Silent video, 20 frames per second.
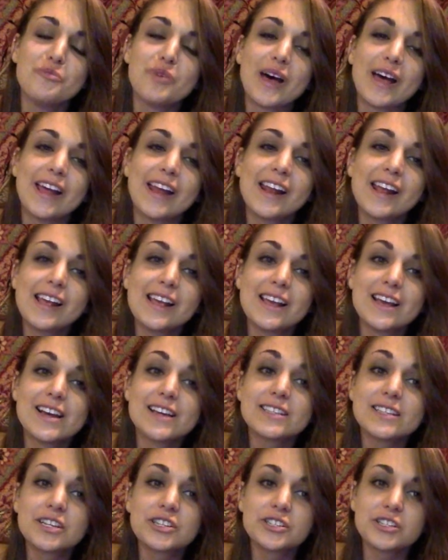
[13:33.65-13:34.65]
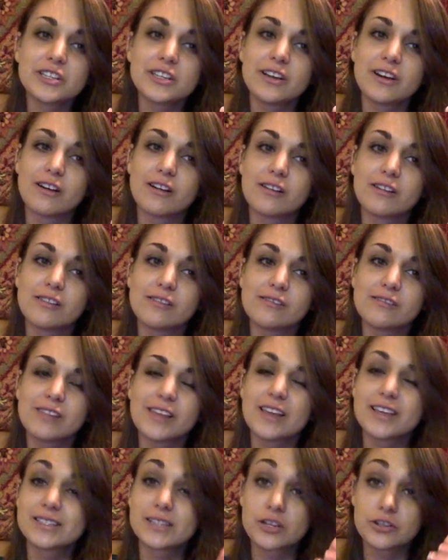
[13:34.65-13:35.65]
but essentially are
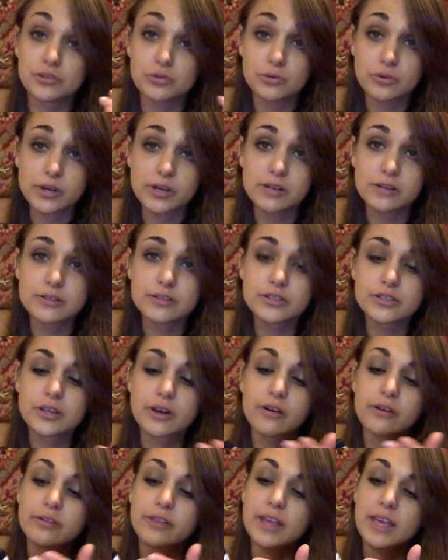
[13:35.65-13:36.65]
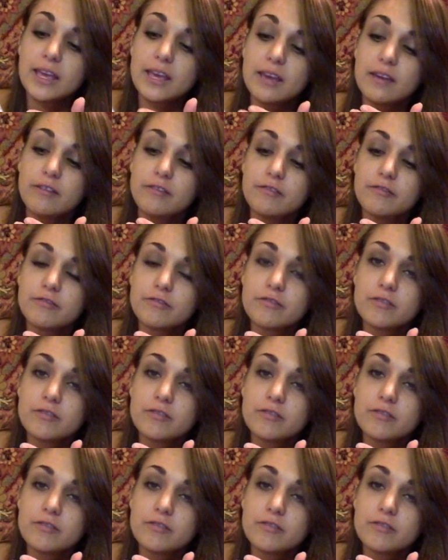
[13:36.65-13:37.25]
like essential oils, so they give